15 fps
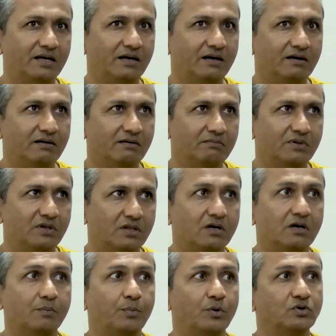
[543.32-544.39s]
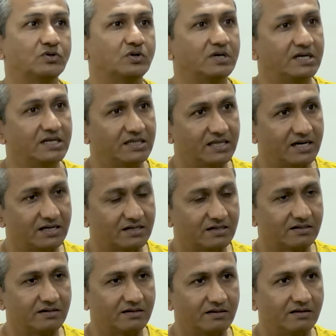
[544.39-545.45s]
the opportunity that
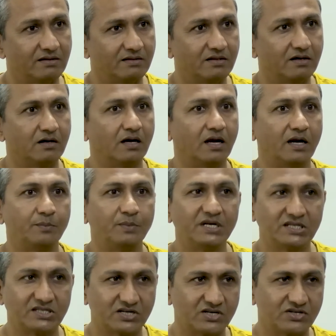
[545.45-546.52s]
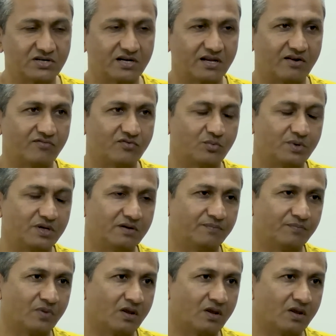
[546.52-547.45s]
the administration gave to me